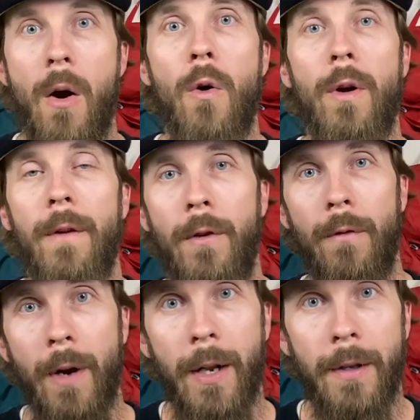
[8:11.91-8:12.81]
Or if
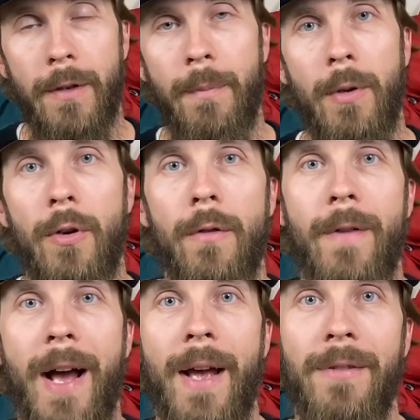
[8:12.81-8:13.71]
you've run in the Superior
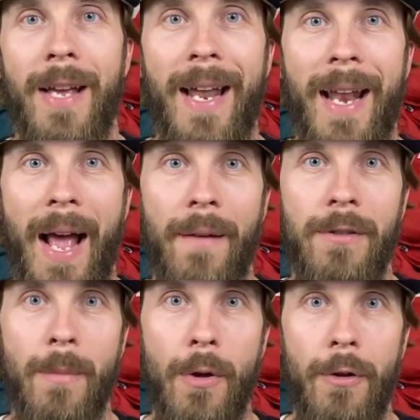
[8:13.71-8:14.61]
5s and have
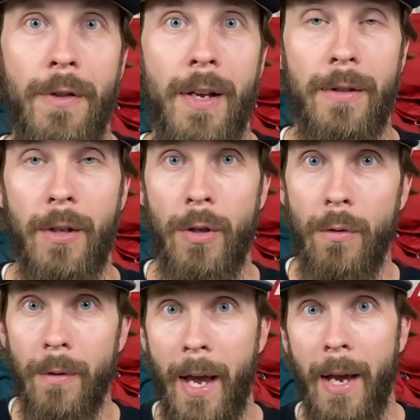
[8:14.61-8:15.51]
some other things that
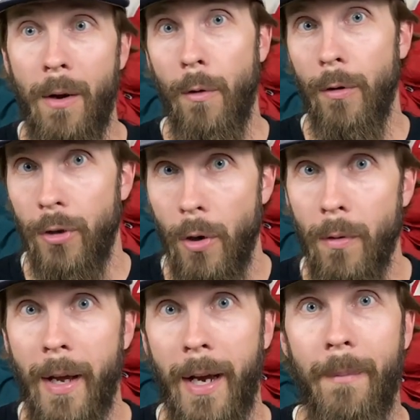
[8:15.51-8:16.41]
you like or
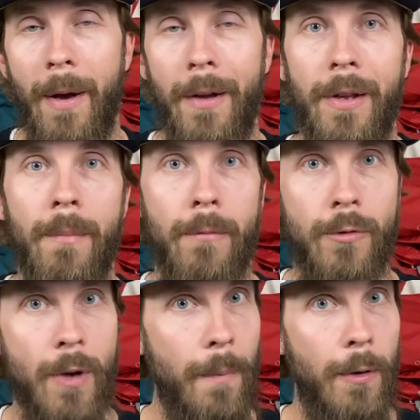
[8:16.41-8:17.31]
don't like about them,
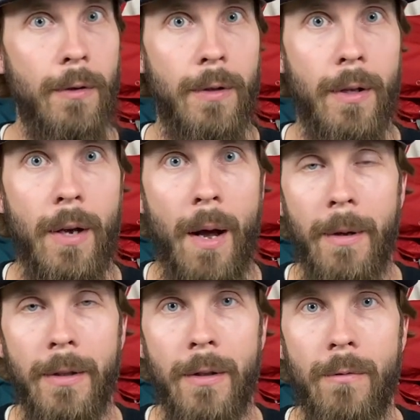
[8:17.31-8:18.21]
drop those in the
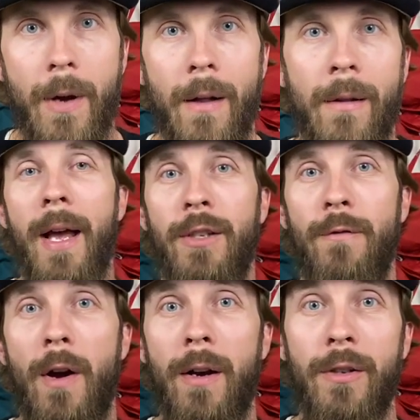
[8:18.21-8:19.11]
comments as well. As
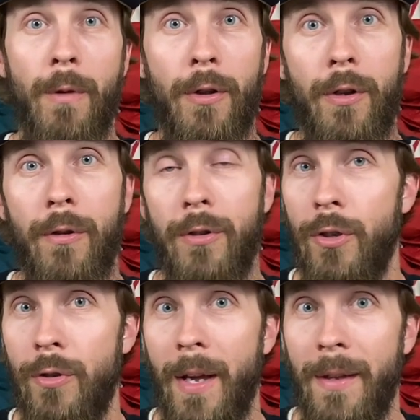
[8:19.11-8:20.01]
far as whether you
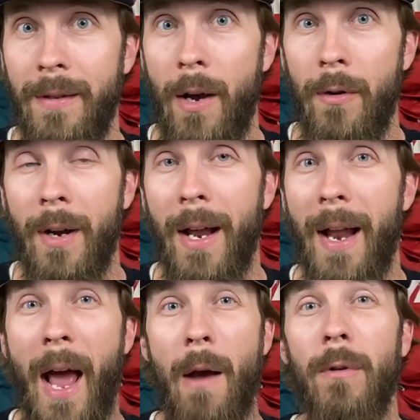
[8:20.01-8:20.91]
should try these out or not,
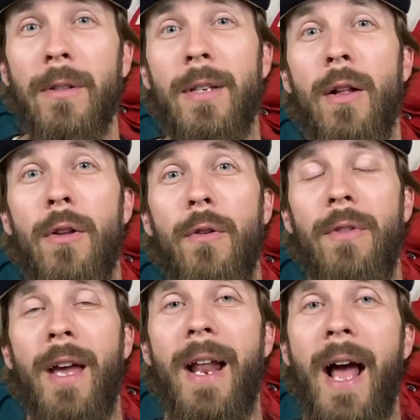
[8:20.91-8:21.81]
I will tell you
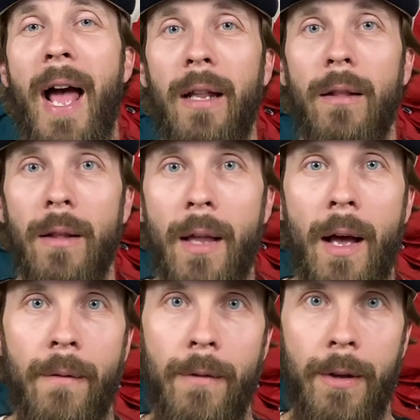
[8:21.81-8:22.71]
that I
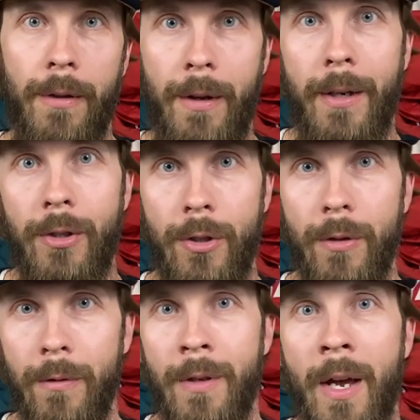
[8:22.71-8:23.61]
love these
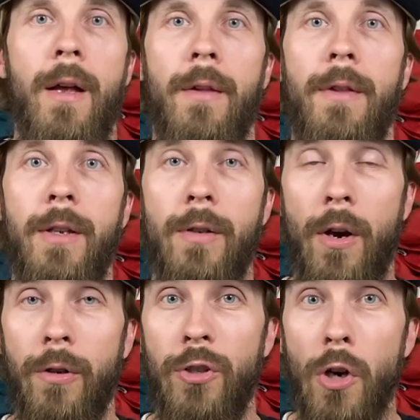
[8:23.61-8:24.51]
shoes. These
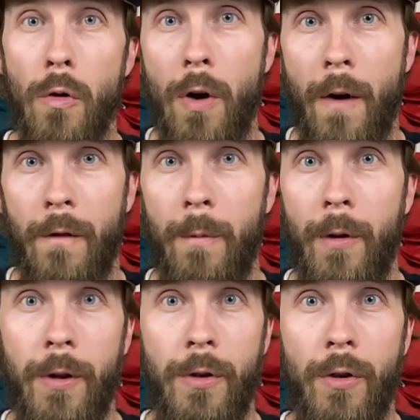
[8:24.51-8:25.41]
are so
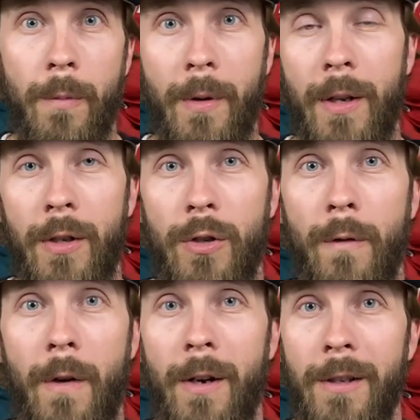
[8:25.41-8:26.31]
comfortable. The durability so
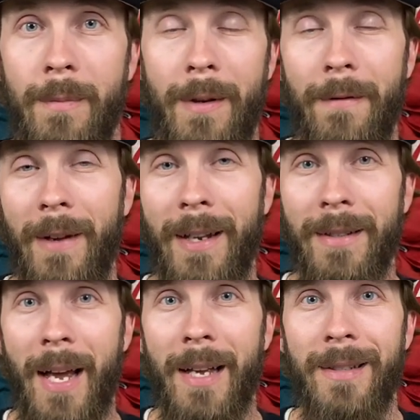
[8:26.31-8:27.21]
far has been
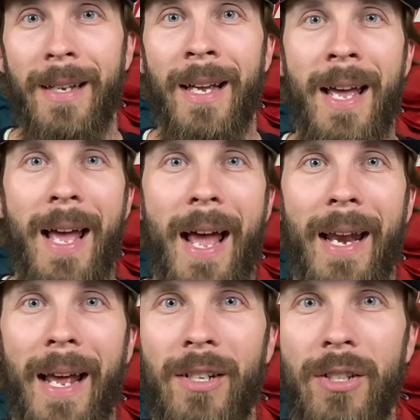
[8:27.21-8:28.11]
fantastic,
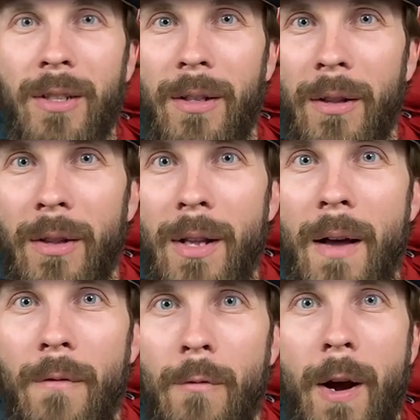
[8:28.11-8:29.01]
and I just
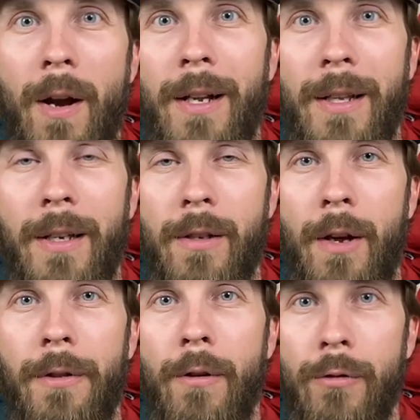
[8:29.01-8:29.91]
love wearing these
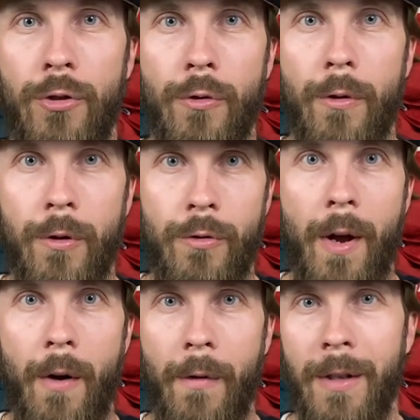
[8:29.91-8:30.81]
on those shorter
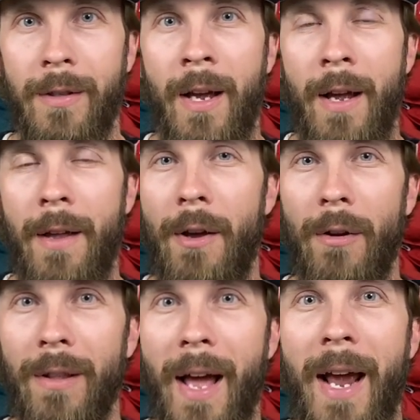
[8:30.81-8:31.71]
trail runs. They're
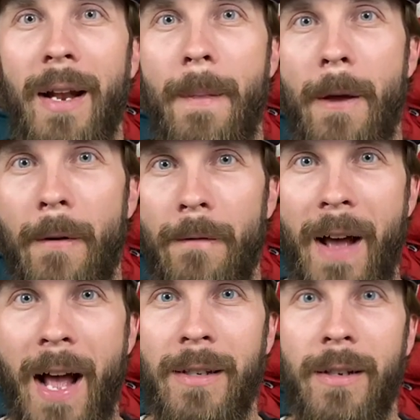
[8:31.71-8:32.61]
light, they're
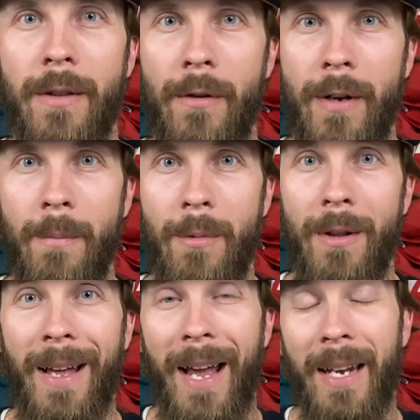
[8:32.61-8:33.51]
fast, they're
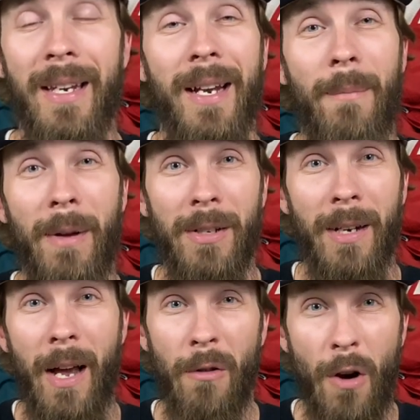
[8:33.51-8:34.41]
nimble, and did I mention
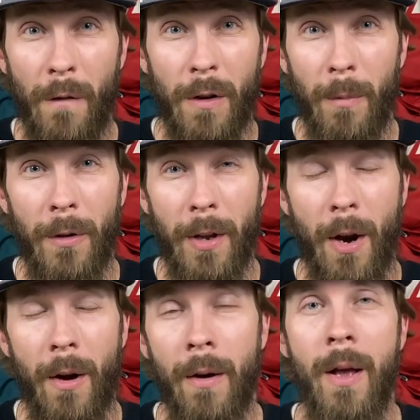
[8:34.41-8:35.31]
how comfortable they
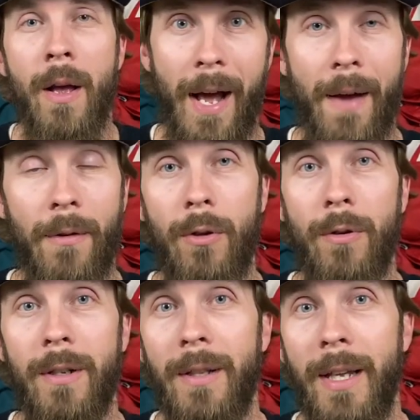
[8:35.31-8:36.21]
are? I've
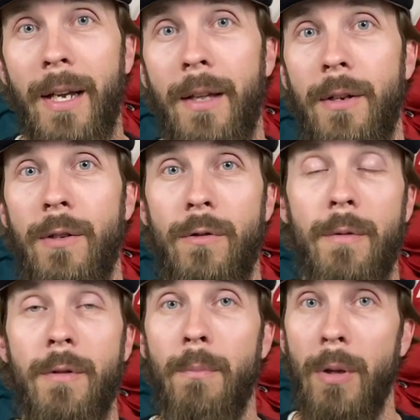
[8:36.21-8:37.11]
included a link in the
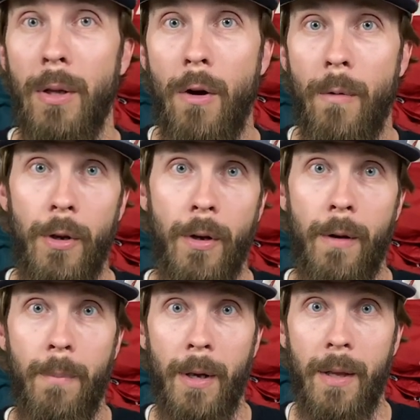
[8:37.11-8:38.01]
description below where you
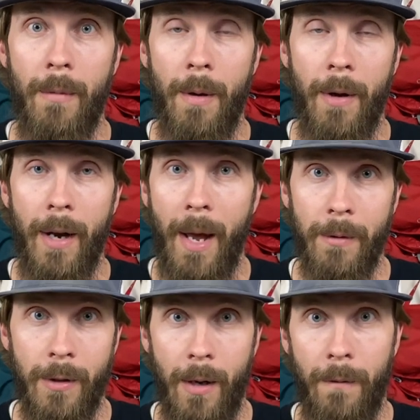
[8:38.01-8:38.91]
can pick them up on
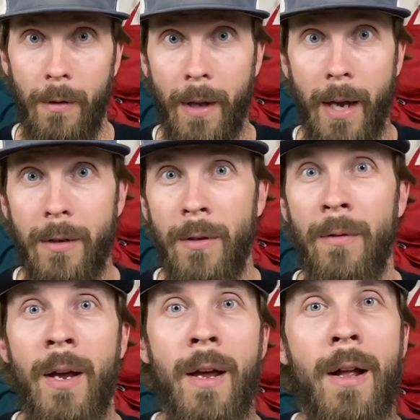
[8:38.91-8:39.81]
Amazon if you'd like
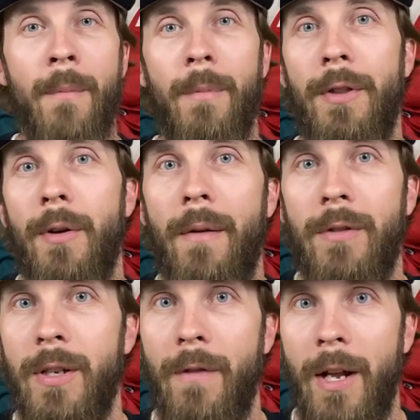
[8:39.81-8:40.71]
to, but they're
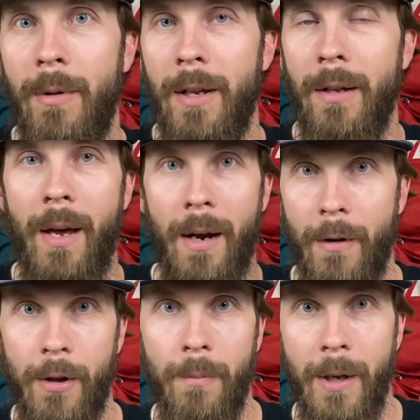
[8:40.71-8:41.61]
obviously available at a lot of
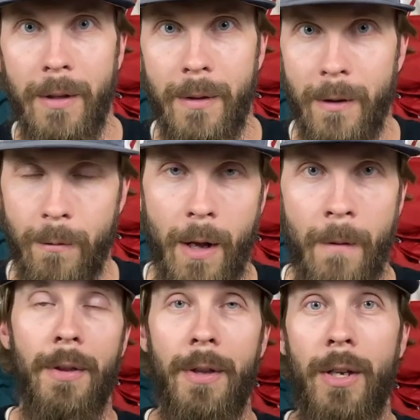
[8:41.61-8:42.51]
other places as
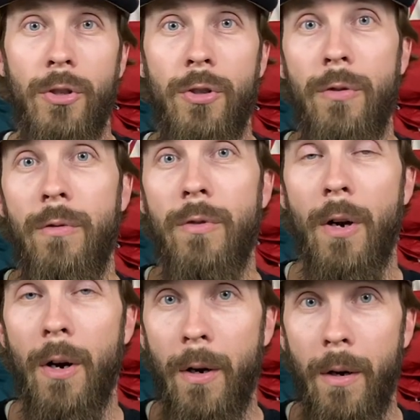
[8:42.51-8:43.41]
well. These shoes
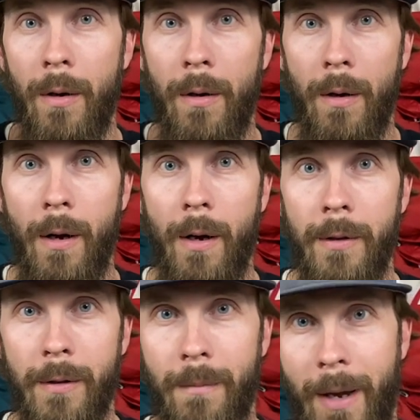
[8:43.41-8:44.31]
are
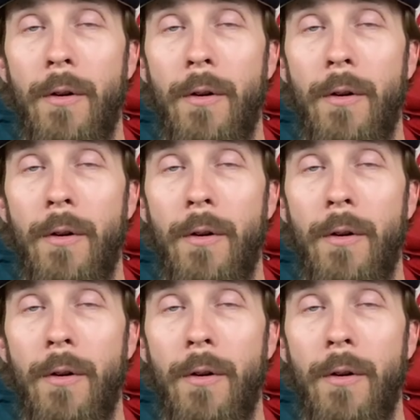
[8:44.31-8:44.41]
awesome.